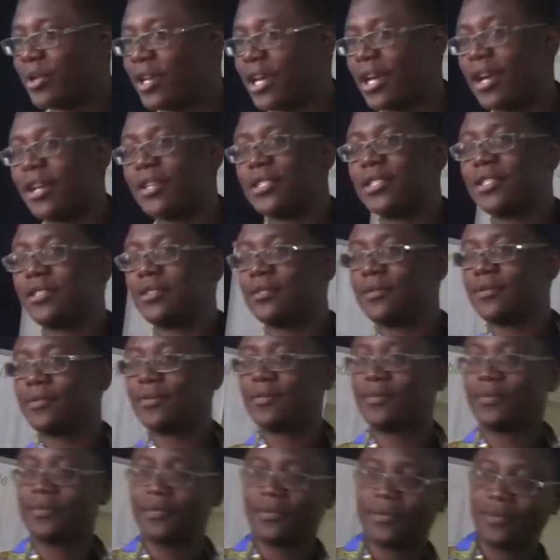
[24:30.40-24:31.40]
with cash.
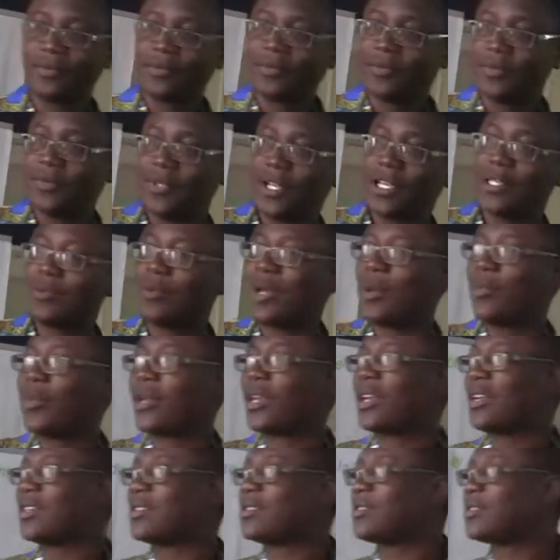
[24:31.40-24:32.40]
That's my
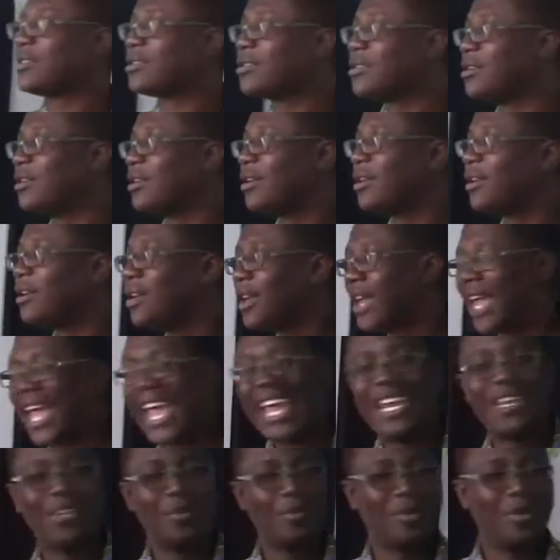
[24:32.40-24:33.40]
biggest
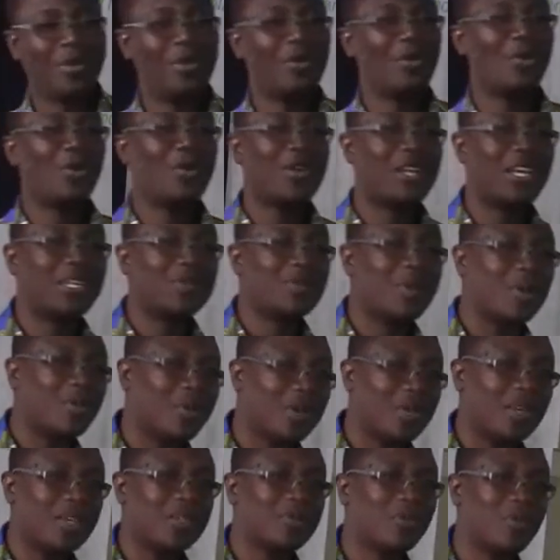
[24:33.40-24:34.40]
enemy, or that's my
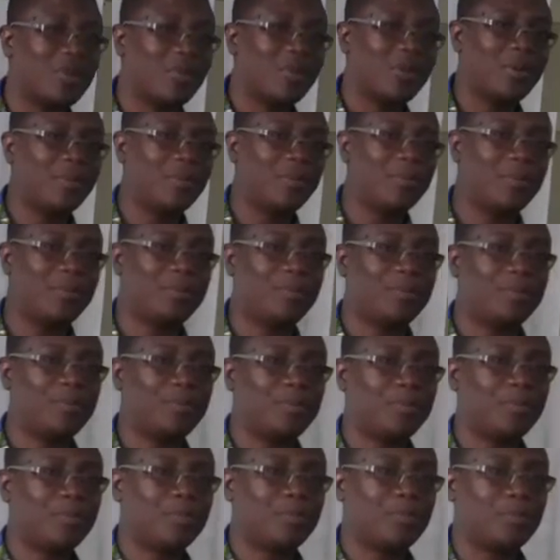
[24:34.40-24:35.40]
biggest problem.
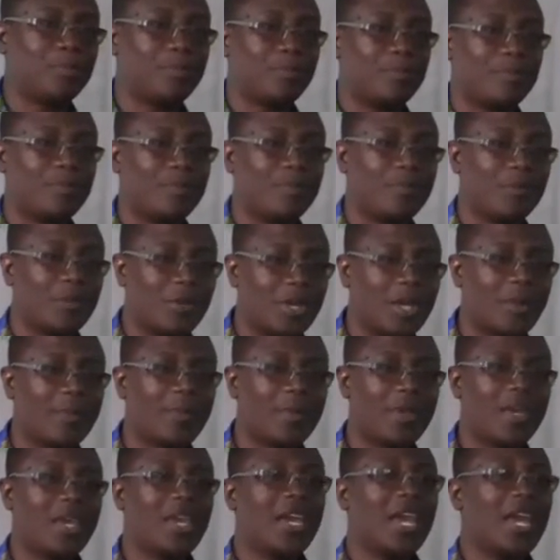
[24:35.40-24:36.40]
Okay?
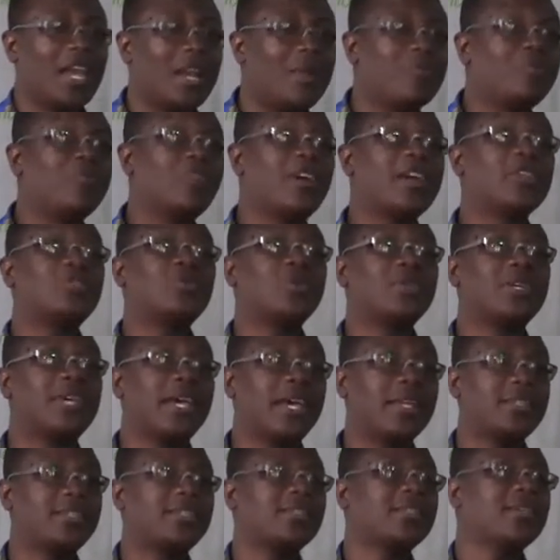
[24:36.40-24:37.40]
And I'm trying to
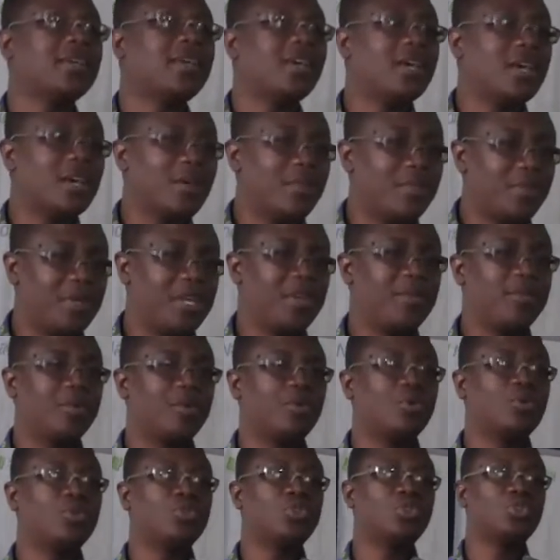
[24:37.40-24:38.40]
get
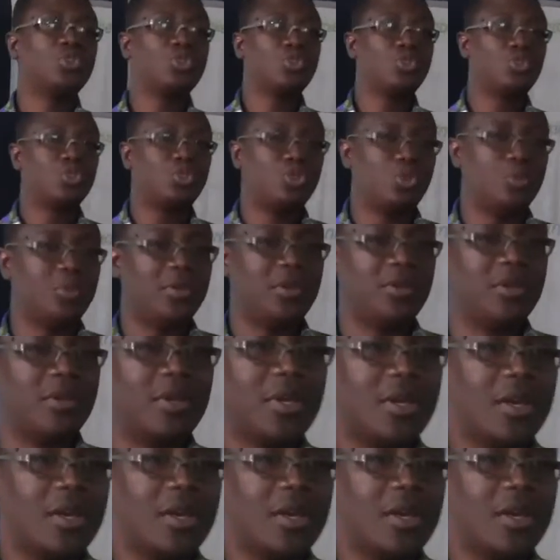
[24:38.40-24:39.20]
people to be